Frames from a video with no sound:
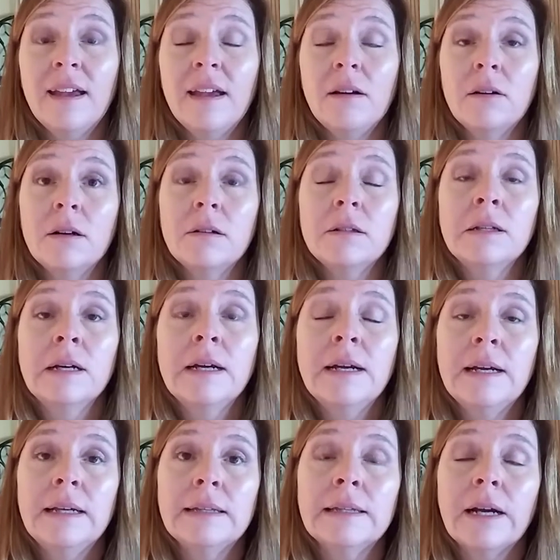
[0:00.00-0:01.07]
Hey all,
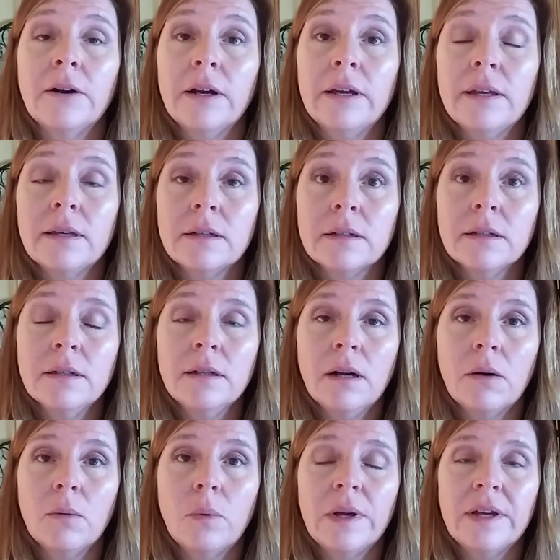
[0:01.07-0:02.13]
Lara here
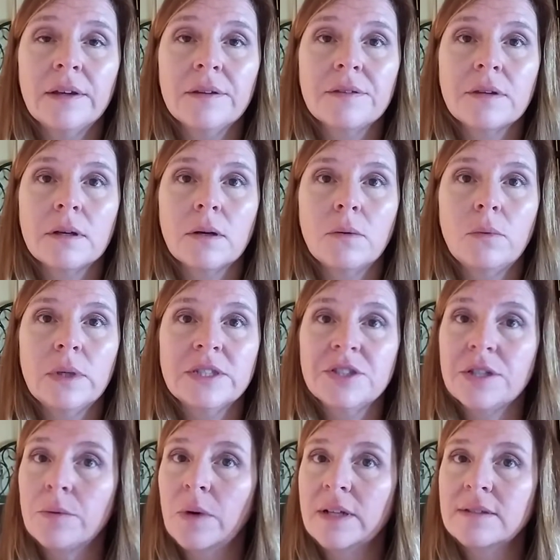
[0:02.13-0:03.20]
with
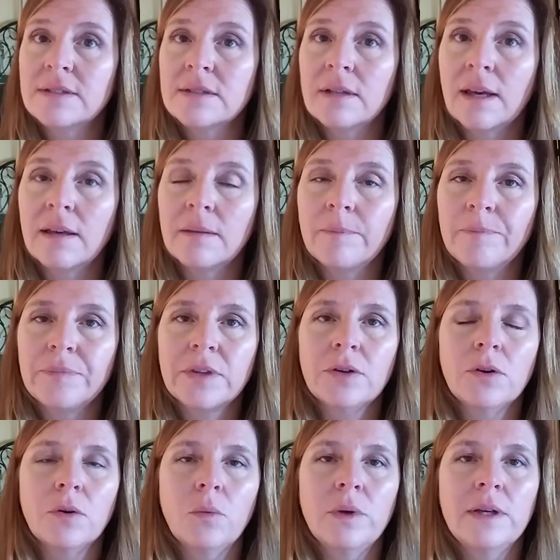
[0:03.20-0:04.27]
Witchy Wednesday,
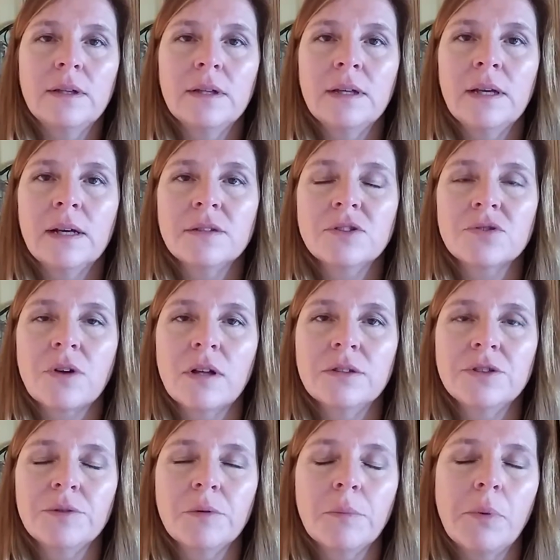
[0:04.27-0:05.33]
your weekly
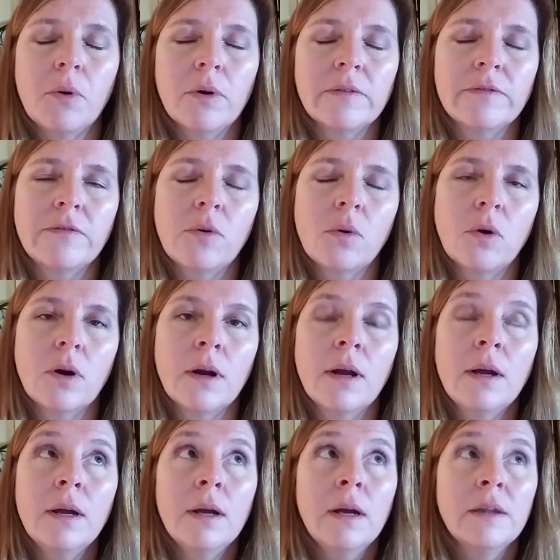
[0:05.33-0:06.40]
astrology report for
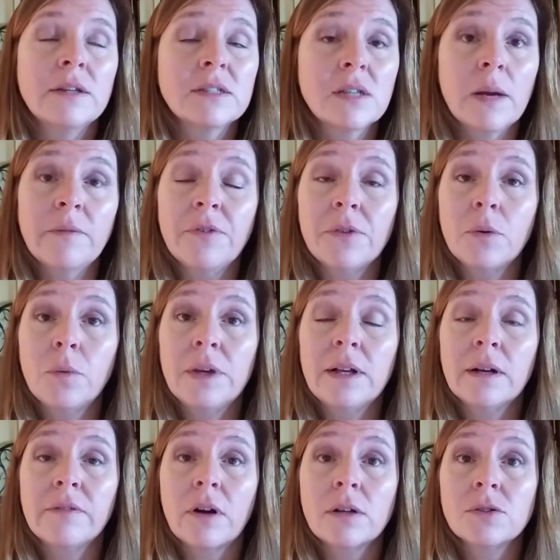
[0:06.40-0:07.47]
this time for the week
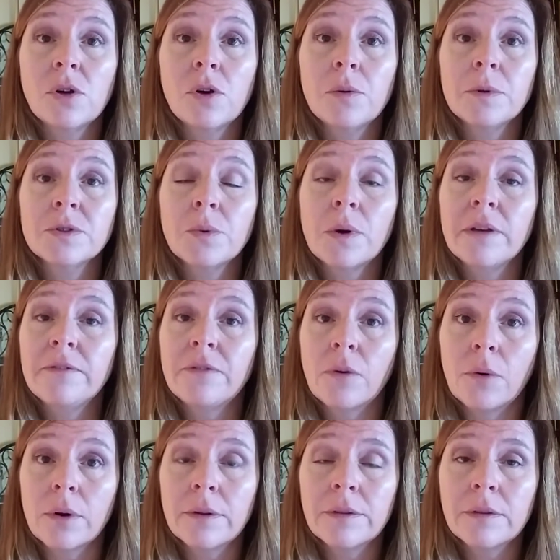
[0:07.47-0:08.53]
of October
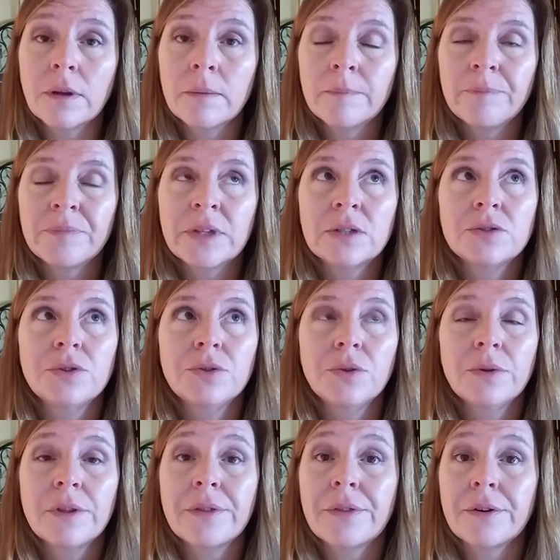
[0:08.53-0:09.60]
24th to
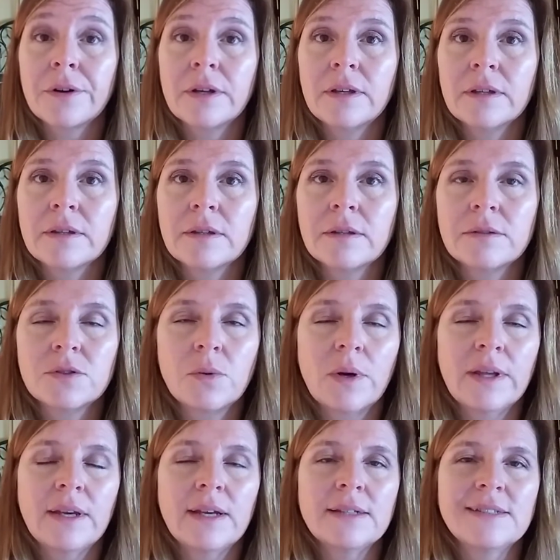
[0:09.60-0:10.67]
the 30th,
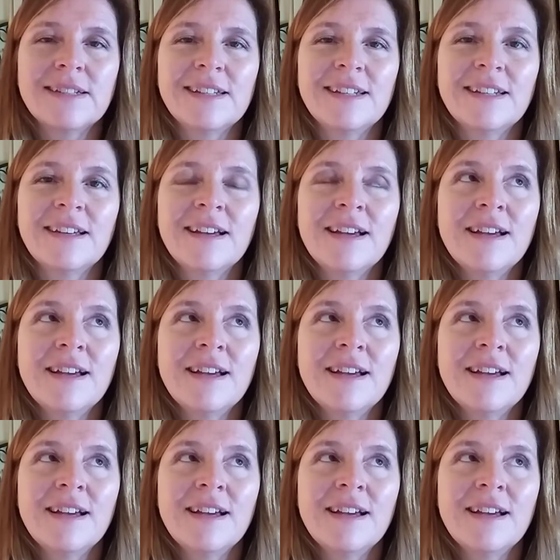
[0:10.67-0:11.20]
2018.